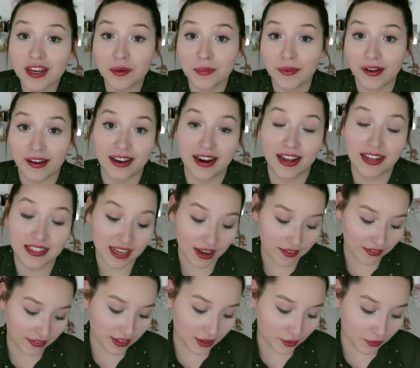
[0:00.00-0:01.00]
good book, and I
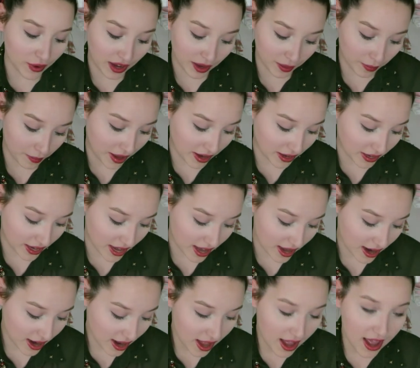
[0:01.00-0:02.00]
definitely recommend it